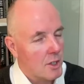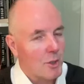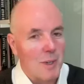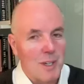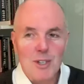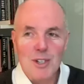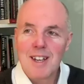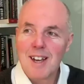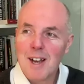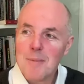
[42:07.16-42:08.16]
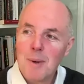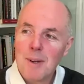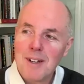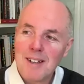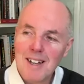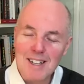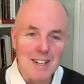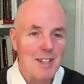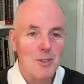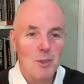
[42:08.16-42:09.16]
a good question. Um,
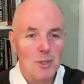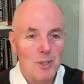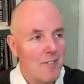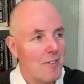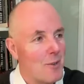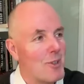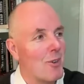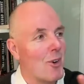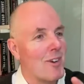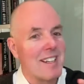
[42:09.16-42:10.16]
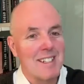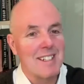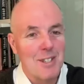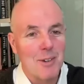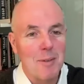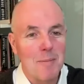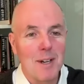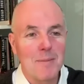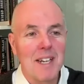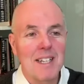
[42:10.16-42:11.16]
again, these are all sort of future oriented, so I'm
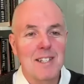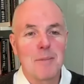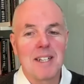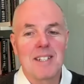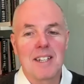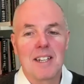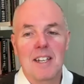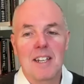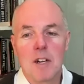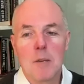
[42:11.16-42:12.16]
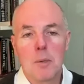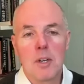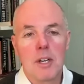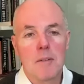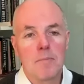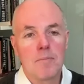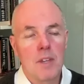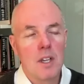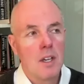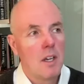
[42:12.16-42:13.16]
I'm guesstimating here, right? But um,
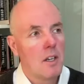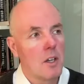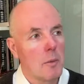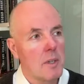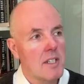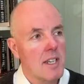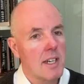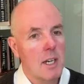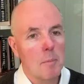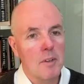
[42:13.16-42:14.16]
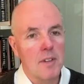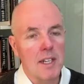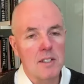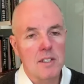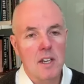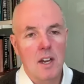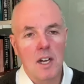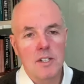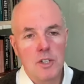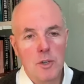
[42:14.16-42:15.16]
look, we can say a couple of things.
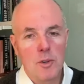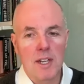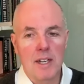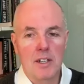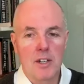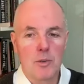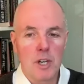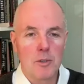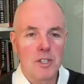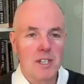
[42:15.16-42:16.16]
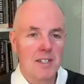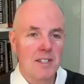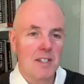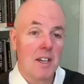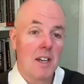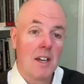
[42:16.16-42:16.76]
I do think you'll notice